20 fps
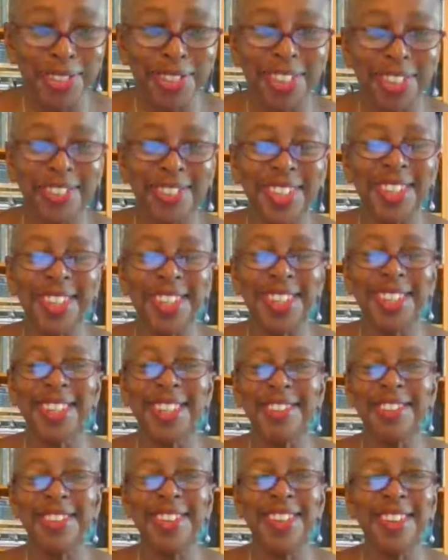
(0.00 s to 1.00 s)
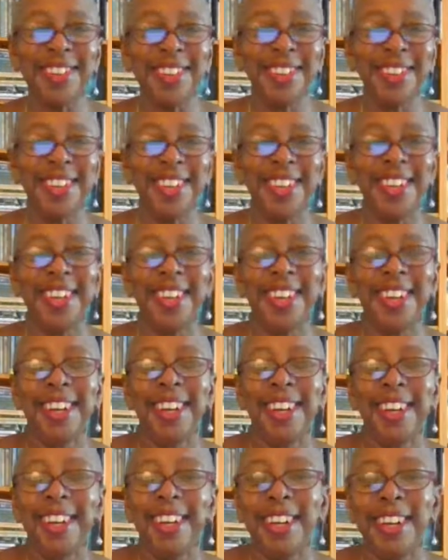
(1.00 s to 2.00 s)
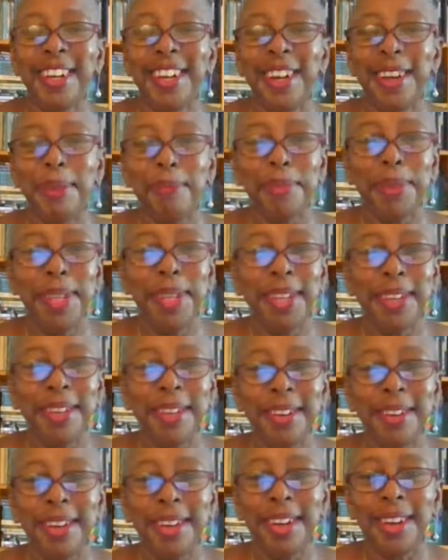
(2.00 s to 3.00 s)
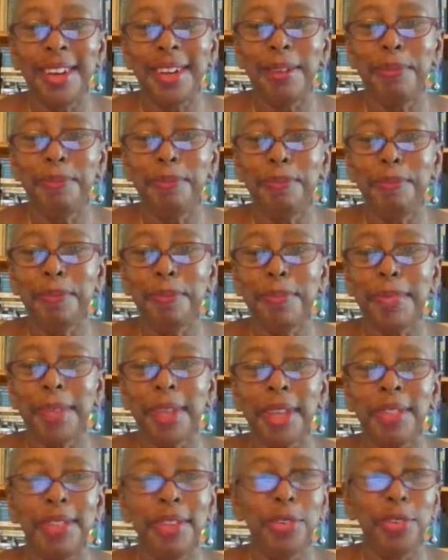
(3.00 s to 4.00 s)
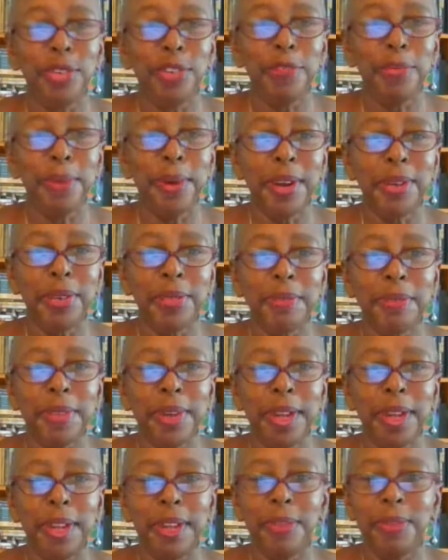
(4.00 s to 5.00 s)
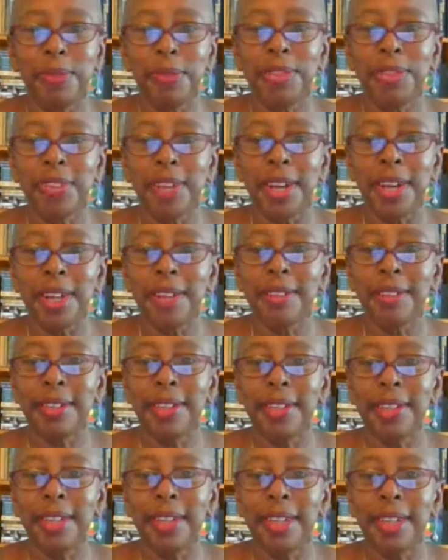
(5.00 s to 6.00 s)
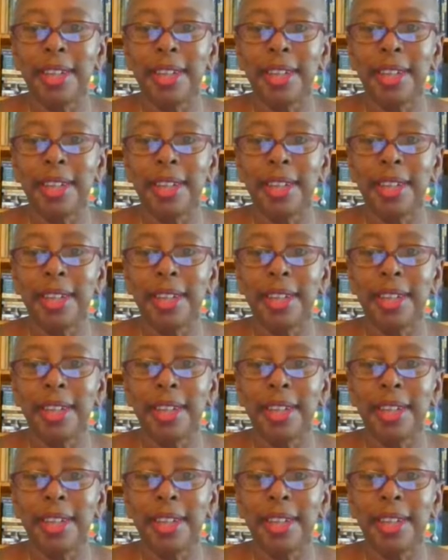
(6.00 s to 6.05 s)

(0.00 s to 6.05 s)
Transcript: She has a healing center up in the north part of Wisconsin.